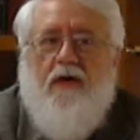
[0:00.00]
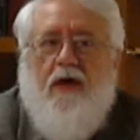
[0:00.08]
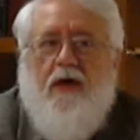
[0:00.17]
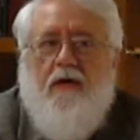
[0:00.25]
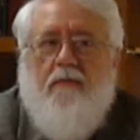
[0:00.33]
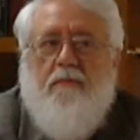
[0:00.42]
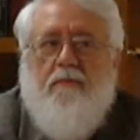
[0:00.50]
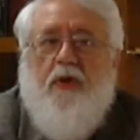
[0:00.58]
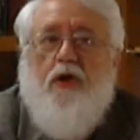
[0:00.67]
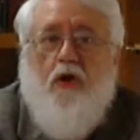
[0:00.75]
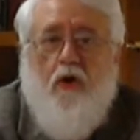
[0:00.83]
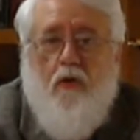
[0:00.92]

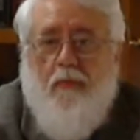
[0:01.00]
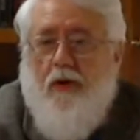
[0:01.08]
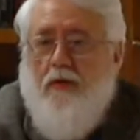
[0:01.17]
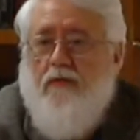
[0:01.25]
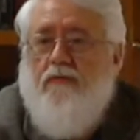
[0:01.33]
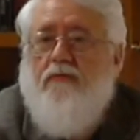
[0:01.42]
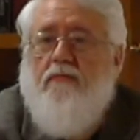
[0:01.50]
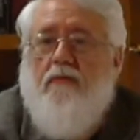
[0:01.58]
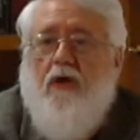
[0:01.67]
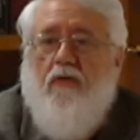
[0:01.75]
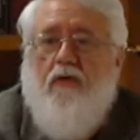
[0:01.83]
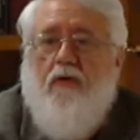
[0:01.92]
Karl Marx
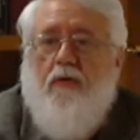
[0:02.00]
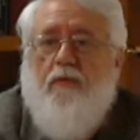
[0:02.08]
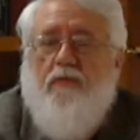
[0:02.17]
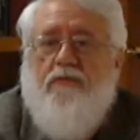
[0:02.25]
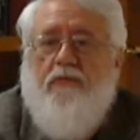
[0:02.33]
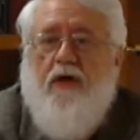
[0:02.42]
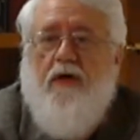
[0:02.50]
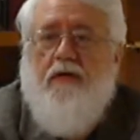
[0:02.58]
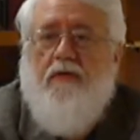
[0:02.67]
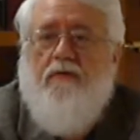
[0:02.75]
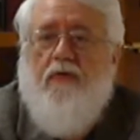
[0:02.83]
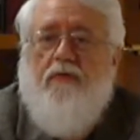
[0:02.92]
on the liberal
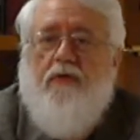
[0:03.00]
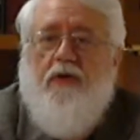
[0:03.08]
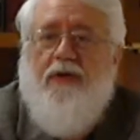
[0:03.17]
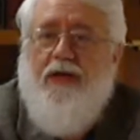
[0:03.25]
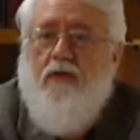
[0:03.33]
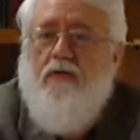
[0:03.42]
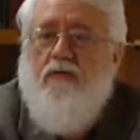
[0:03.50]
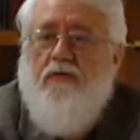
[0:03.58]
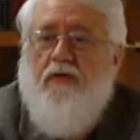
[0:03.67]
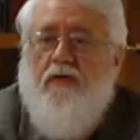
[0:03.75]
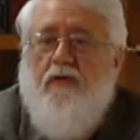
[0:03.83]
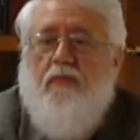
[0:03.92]
side, Frederick Engels
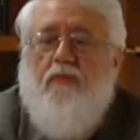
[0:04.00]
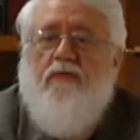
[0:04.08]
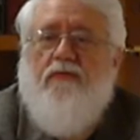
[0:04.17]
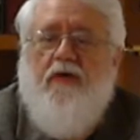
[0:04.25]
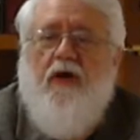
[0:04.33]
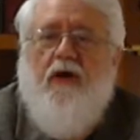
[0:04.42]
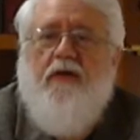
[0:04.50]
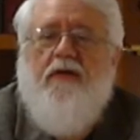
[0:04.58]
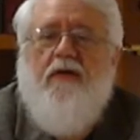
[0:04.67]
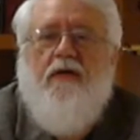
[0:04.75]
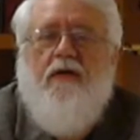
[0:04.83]
on the liberal side.